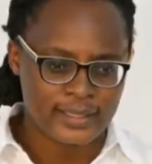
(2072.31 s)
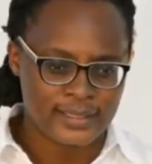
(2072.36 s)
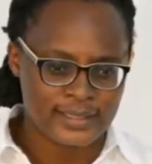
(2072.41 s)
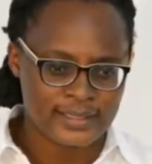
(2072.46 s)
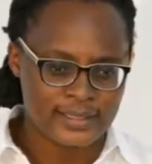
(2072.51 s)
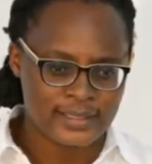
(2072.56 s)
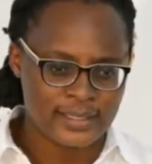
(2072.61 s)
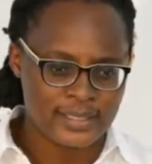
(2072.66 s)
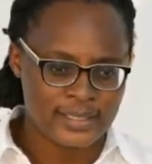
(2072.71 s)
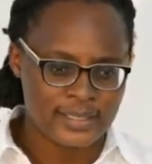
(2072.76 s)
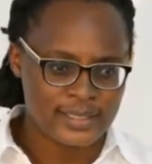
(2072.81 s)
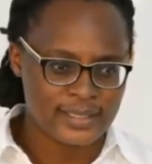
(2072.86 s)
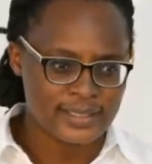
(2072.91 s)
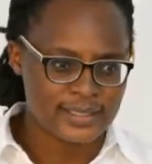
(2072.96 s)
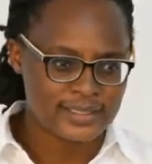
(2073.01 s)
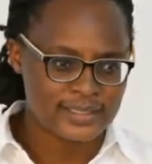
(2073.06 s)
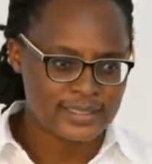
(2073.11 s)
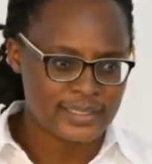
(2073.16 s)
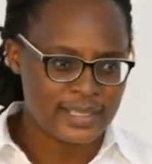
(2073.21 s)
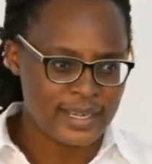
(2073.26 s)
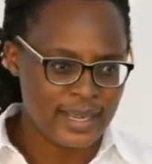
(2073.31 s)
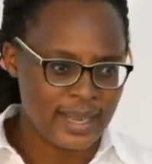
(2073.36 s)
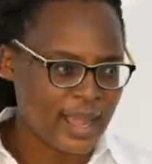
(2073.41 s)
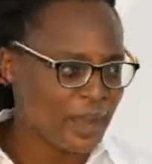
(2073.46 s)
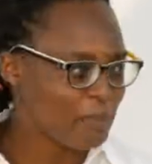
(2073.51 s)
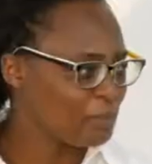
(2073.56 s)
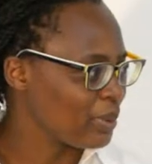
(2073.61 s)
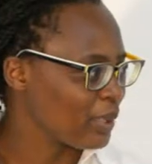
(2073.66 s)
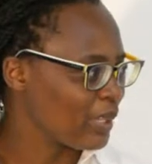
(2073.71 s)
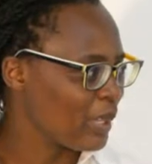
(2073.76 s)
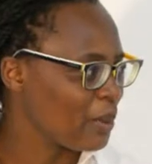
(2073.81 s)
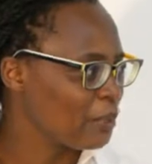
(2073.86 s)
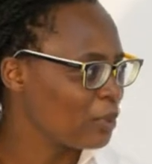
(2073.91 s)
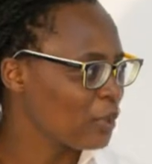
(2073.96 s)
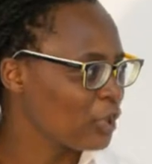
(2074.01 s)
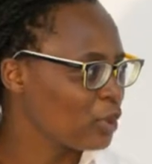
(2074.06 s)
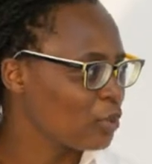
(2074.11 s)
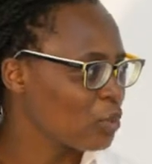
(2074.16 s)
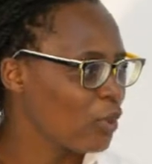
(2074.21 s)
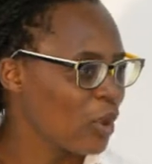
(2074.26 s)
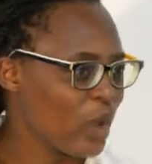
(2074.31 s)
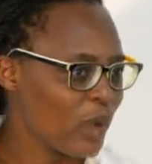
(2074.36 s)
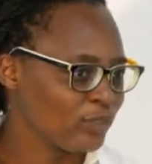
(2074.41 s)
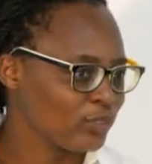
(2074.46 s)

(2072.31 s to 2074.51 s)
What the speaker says: skills in rapping a bit more.